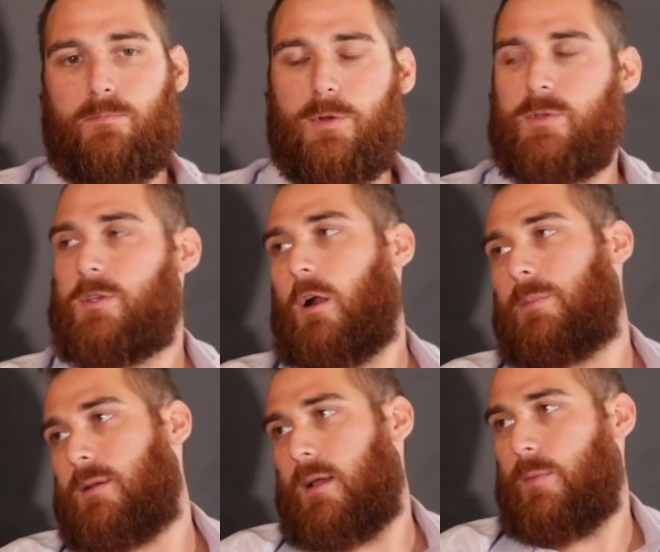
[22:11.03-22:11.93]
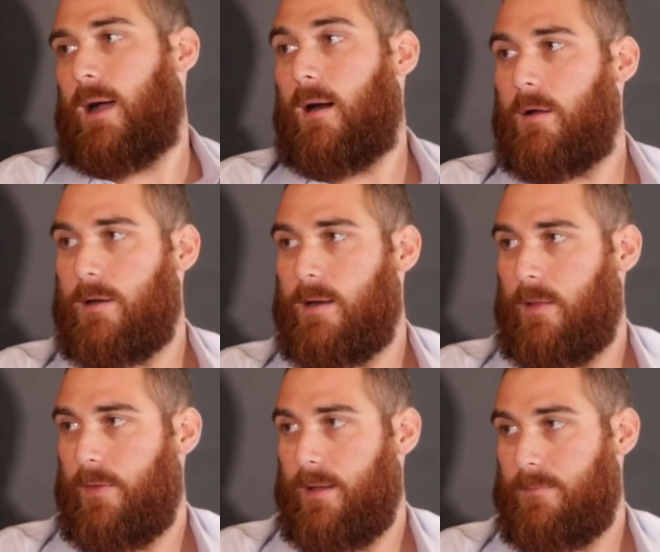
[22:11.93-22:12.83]
produce carbon, and we got audited
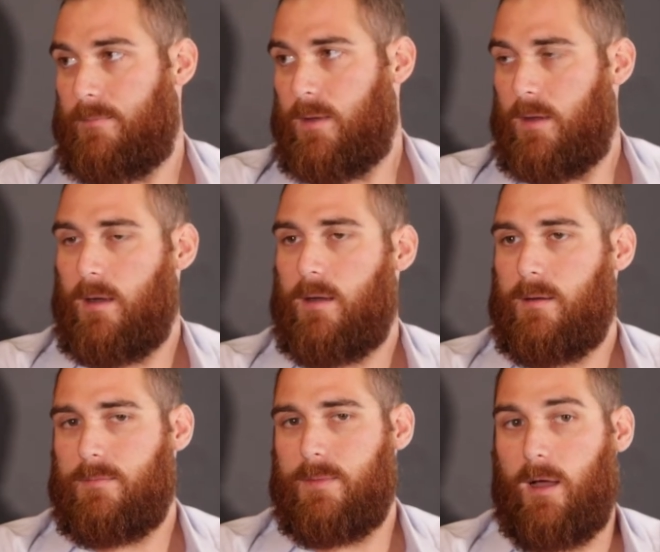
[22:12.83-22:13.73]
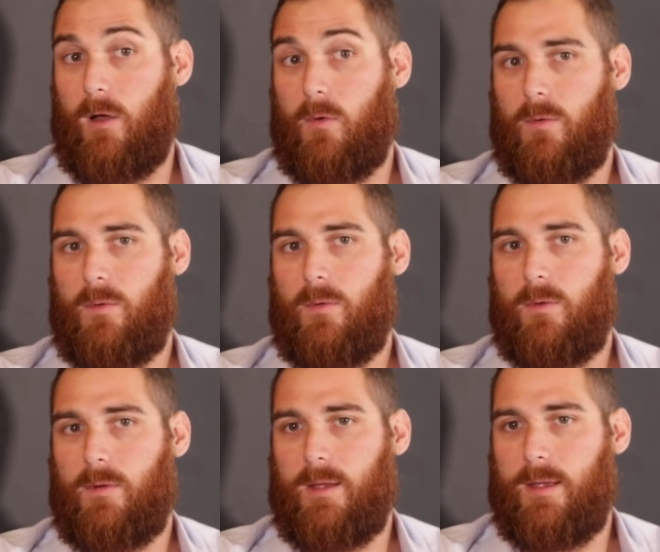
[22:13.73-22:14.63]
on that. Now,
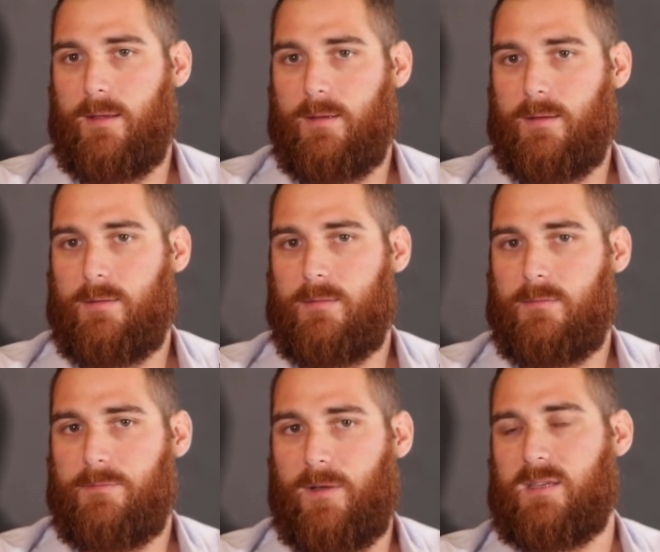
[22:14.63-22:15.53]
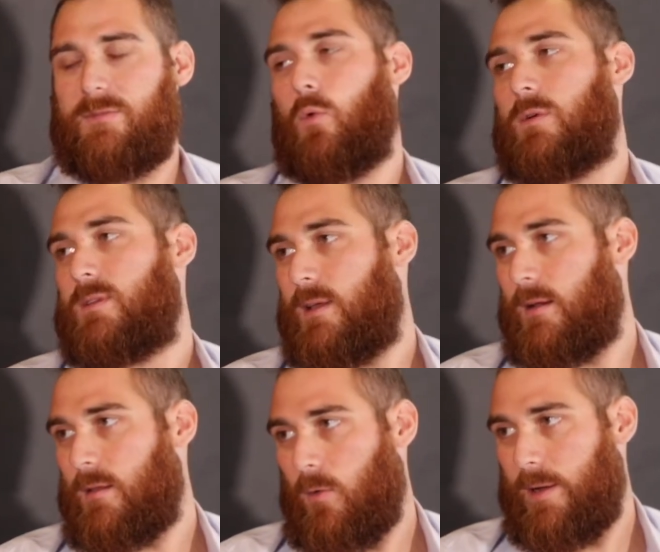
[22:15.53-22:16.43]
fast forward to the
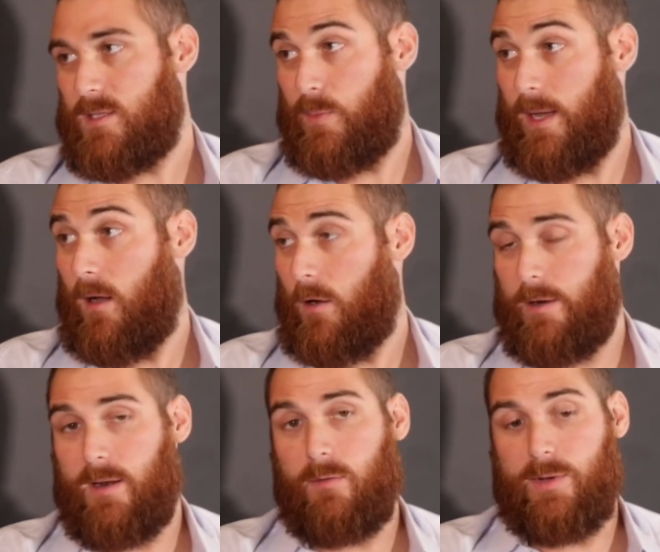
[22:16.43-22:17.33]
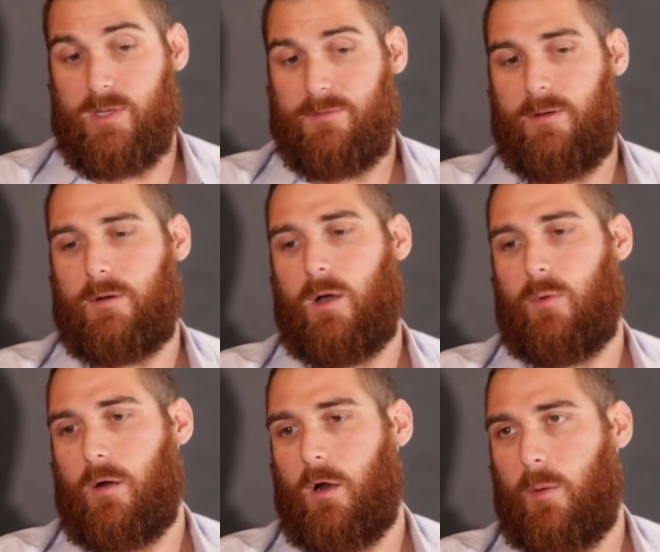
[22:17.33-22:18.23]
end of the race, we got audited, and we just found out
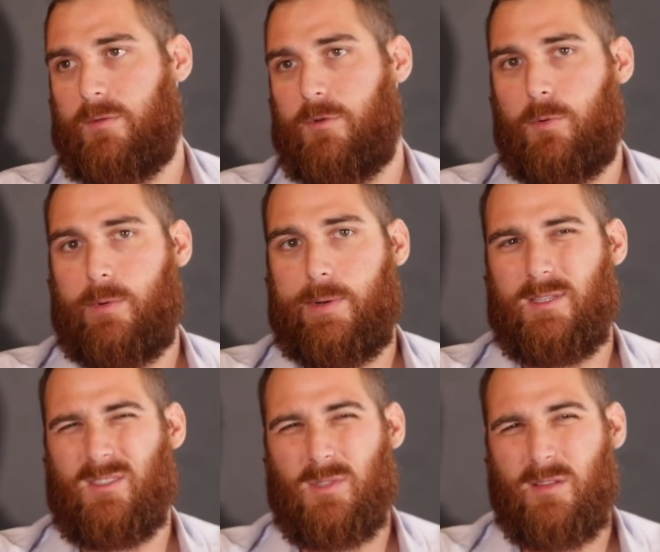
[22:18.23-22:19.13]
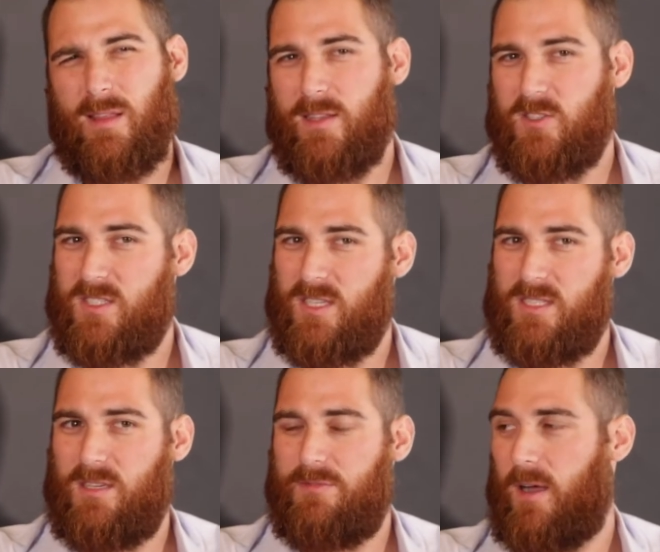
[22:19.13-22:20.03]
what our carbon footprint was. It was something like
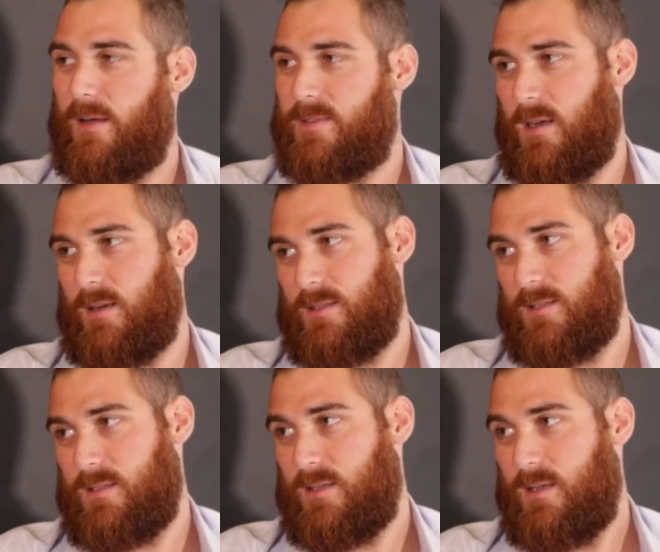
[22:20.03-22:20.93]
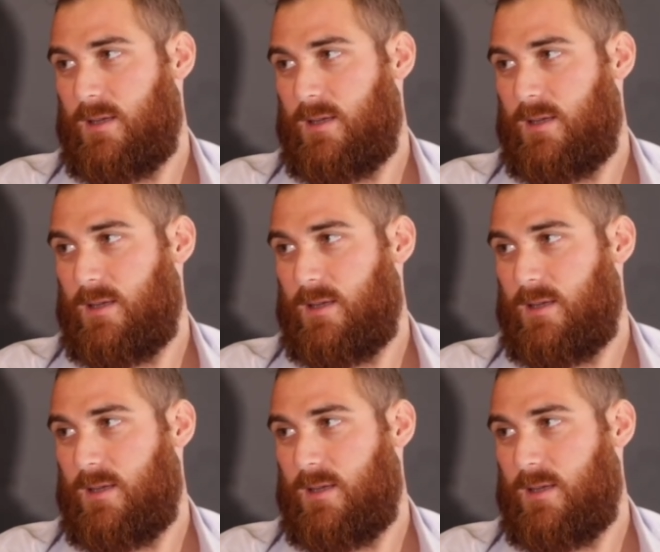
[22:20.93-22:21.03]
65 tons.